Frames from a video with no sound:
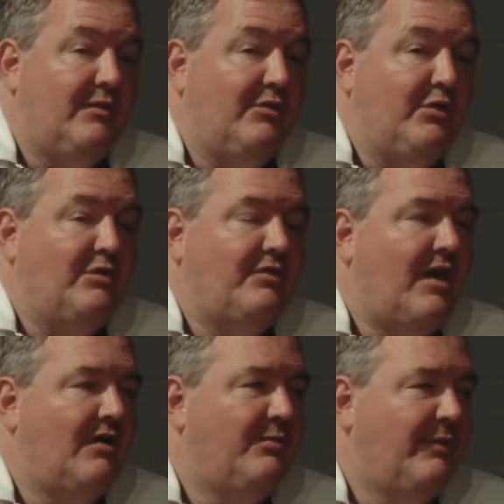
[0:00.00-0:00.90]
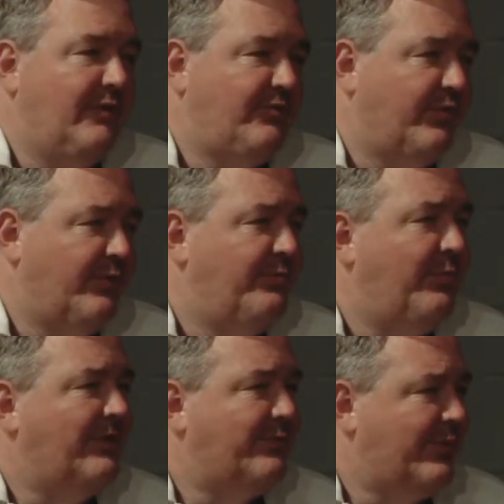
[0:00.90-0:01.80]
you started with those sort of
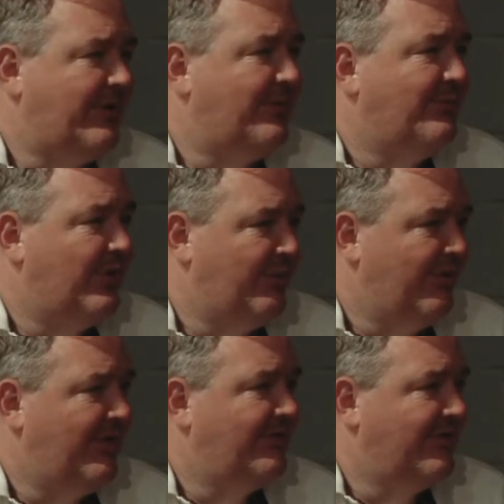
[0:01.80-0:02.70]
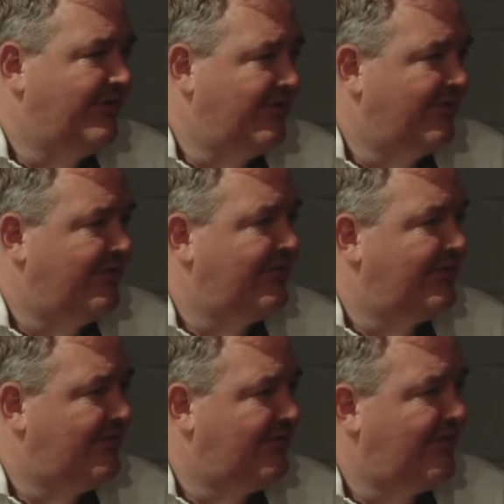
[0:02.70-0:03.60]
whisperings and murmurings and
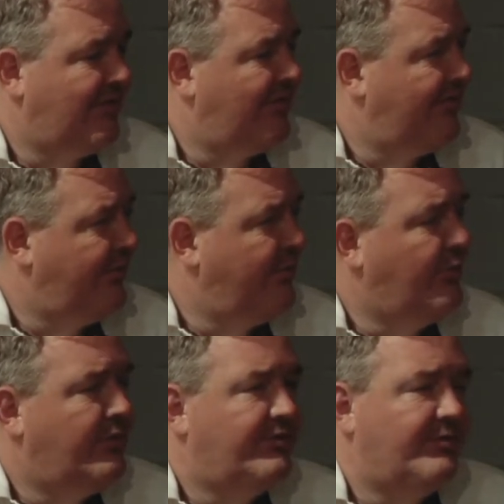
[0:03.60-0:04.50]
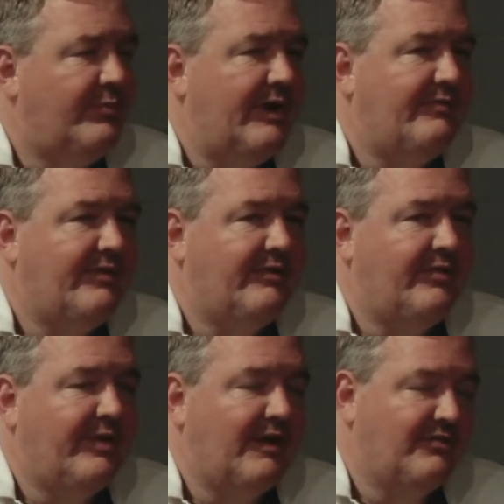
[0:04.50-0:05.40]
thoughts and whatever in
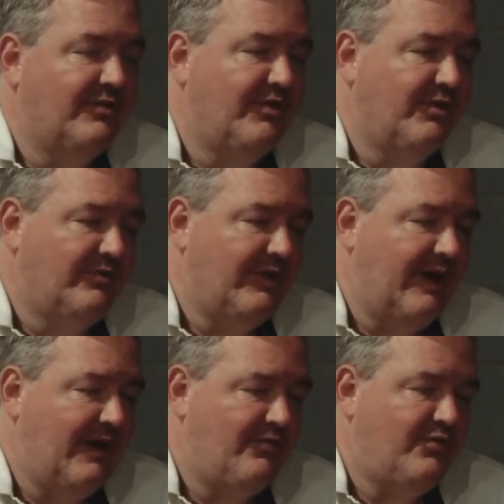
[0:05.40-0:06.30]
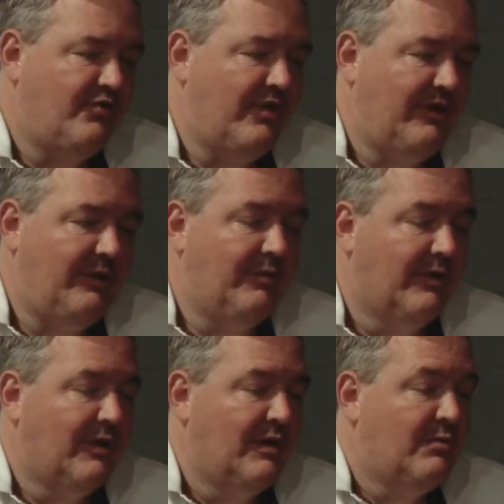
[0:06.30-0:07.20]
2002. So then how's your journey
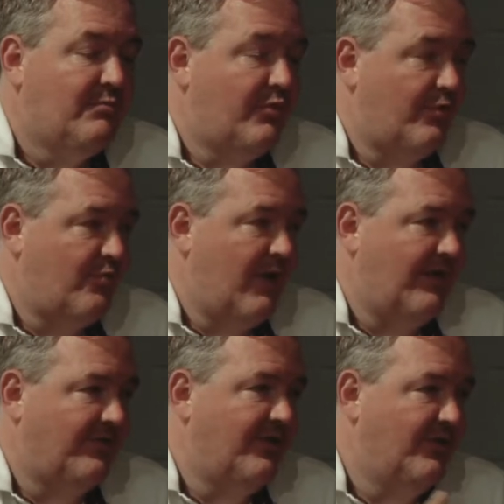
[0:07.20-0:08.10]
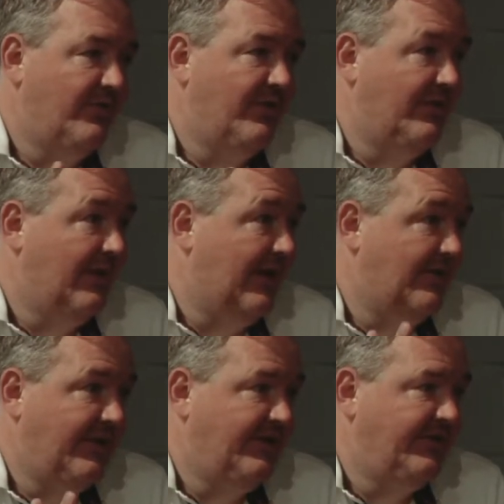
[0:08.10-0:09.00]
progressed over the
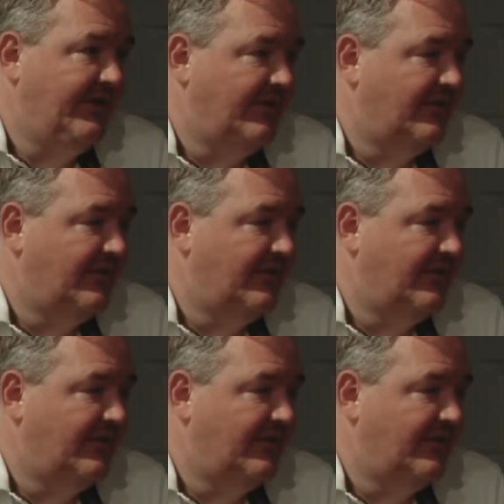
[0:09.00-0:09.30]
last 18